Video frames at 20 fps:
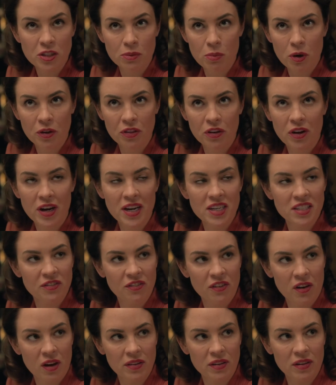his mother, his
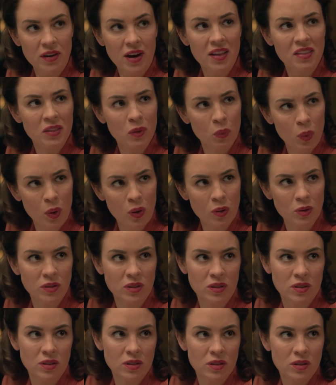father, and the
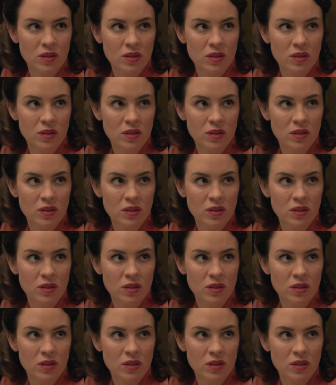walls.